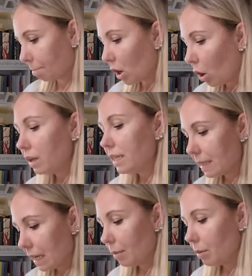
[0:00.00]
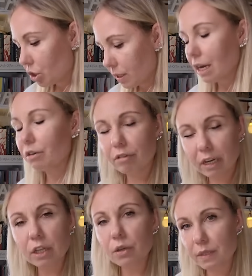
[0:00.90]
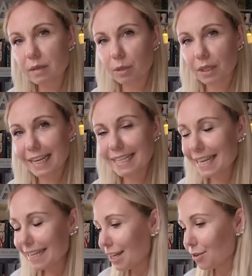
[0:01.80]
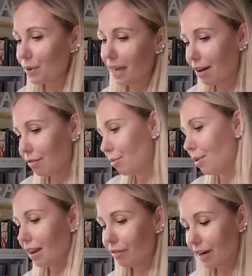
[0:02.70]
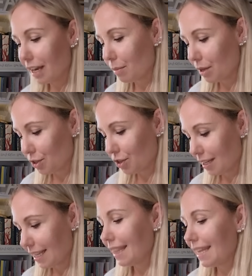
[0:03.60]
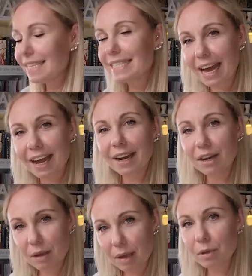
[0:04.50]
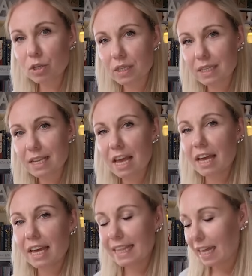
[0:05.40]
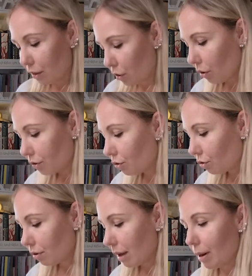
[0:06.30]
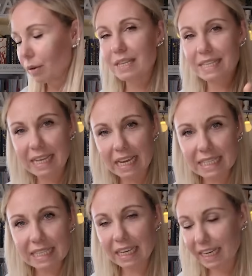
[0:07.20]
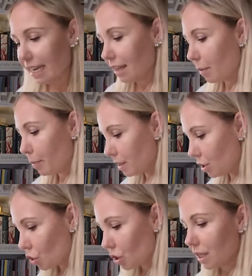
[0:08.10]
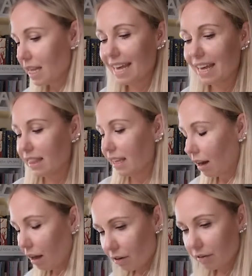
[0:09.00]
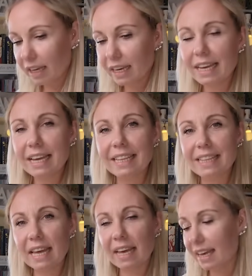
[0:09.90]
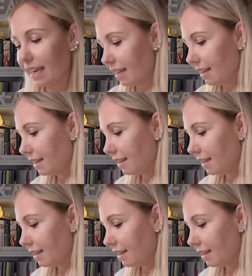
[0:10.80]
all these images are really usable. It's not that we have whatever image. These are images that I thought through about the sizing, the position, the coloring, the